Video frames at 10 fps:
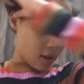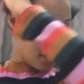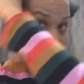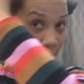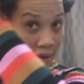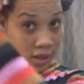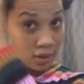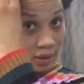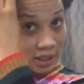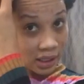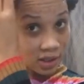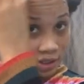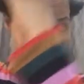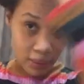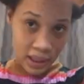So what I'll do is I'll just
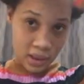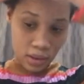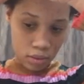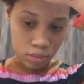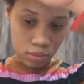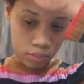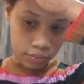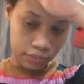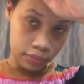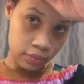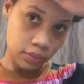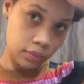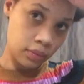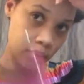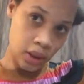split,
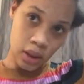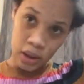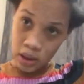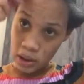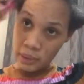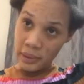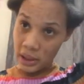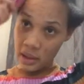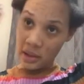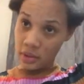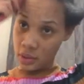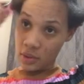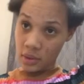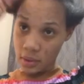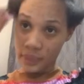let me add this also.